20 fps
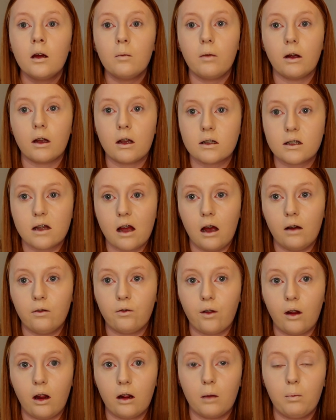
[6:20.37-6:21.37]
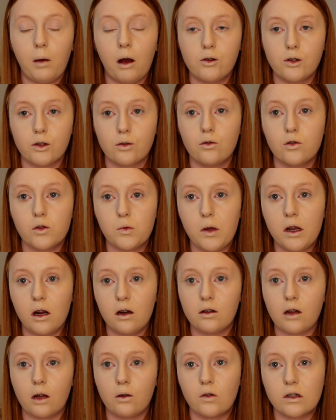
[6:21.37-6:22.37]
because if the powder goes
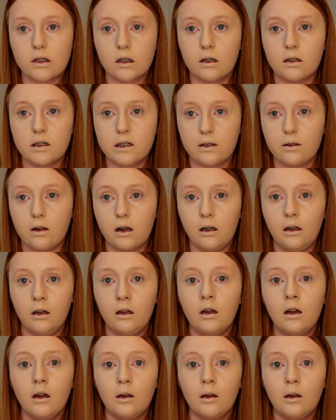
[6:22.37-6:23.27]
weird, I know it's a concealer,